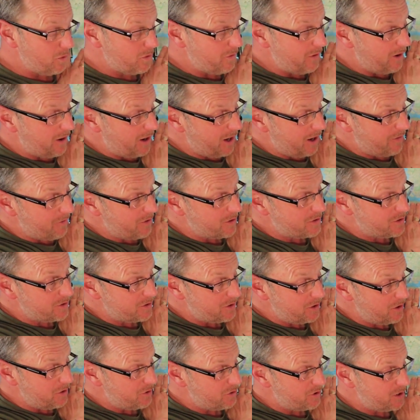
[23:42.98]
Without ever
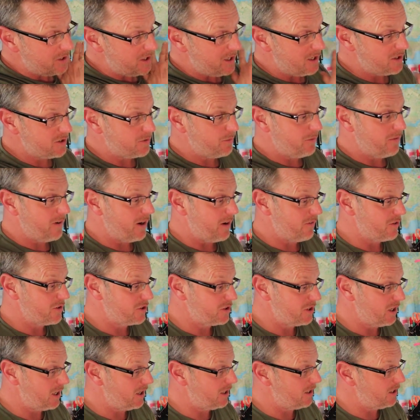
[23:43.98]
using this, without ever
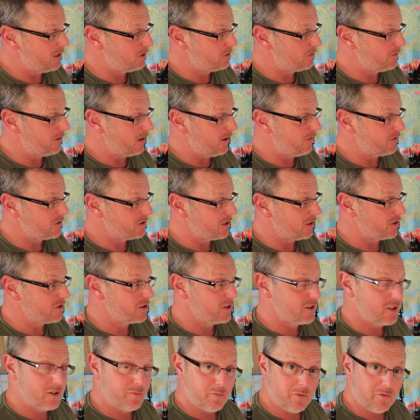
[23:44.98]
seeing this, without ever
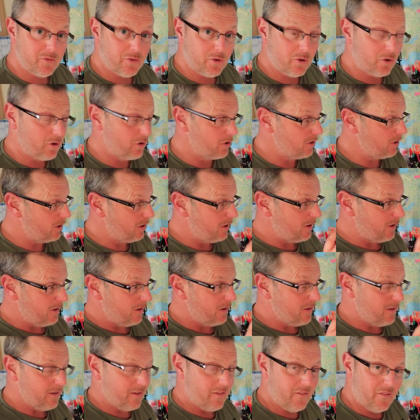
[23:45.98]
touching this before,
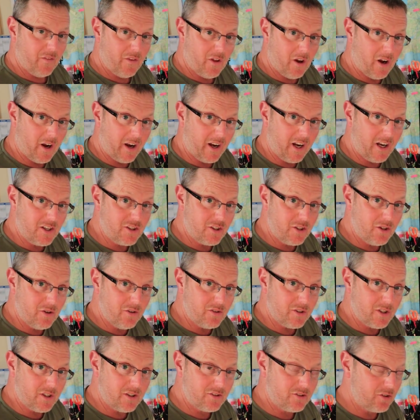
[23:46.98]
I can actually
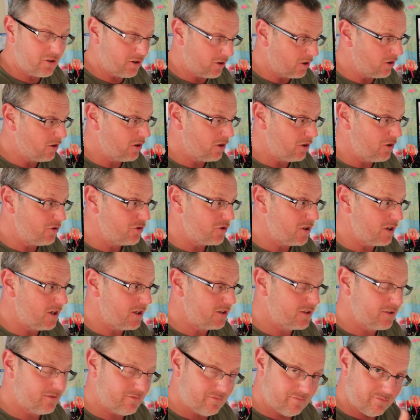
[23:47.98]
use it. So the conclusion
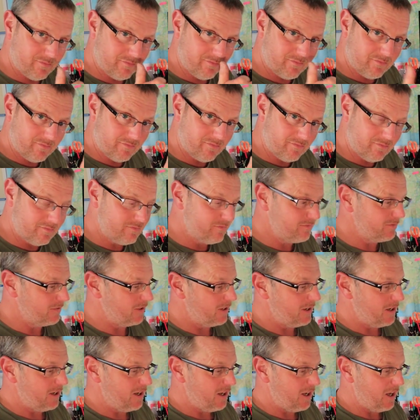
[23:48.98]
is,
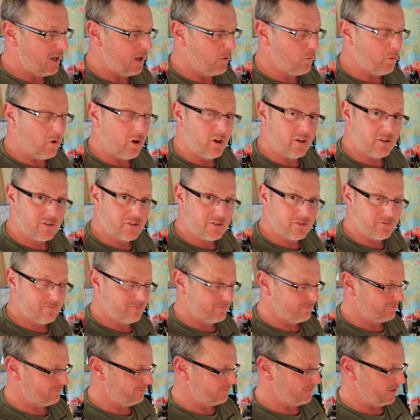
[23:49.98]
it works.
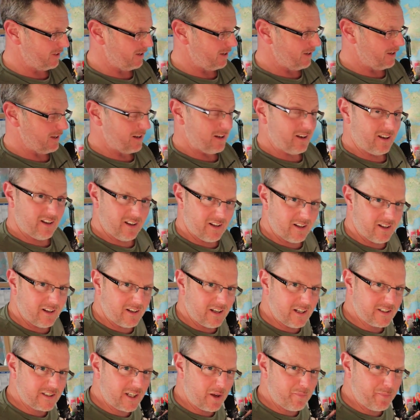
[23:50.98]

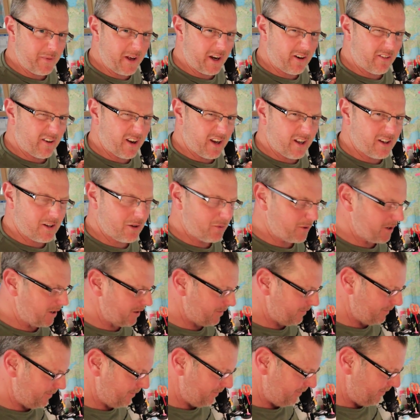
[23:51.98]
Let's get better at it though,
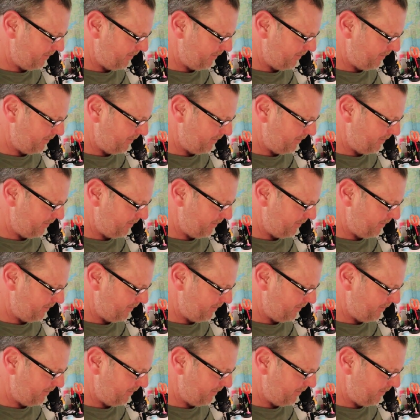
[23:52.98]
eh?